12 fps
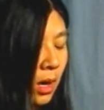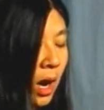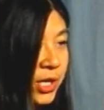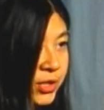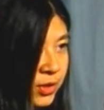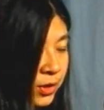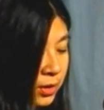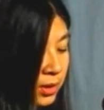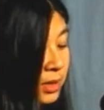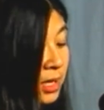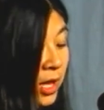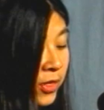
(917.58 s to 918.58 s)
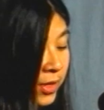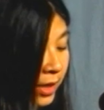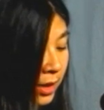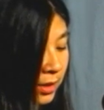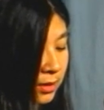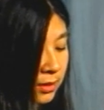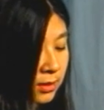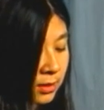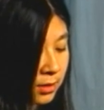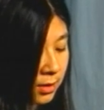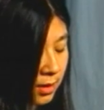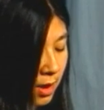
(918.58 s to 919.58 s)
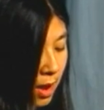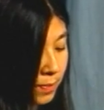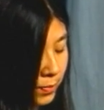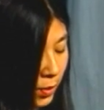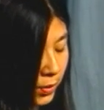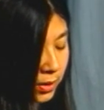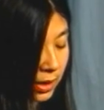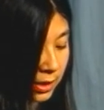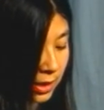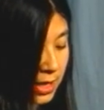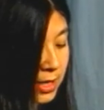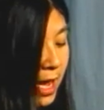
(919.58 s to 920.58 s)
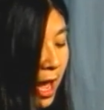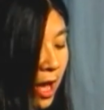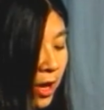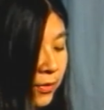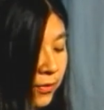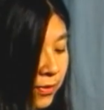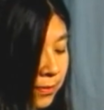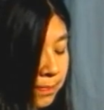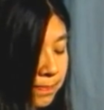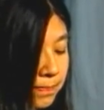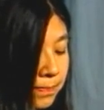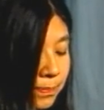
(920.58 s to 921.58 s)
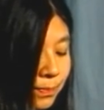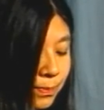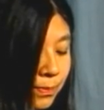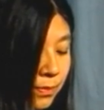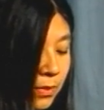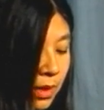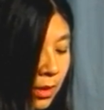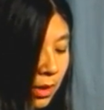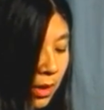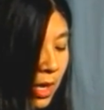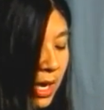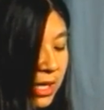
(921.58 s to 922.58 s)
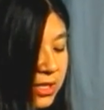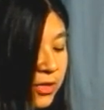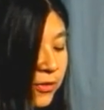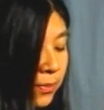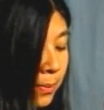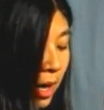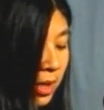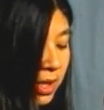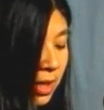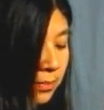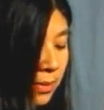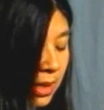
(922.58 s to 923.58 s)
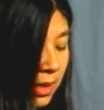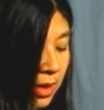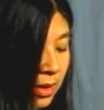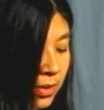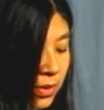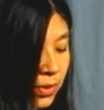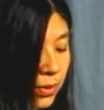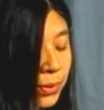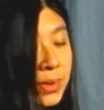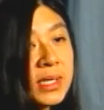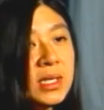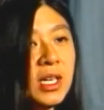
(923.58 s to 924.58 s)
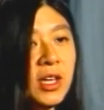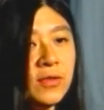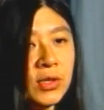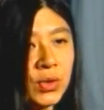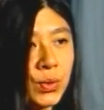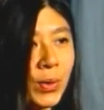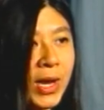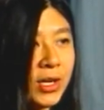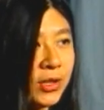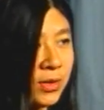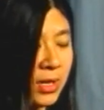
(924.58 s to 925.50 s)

I took nothing and broke it in half. As if mocking me, there was an even greater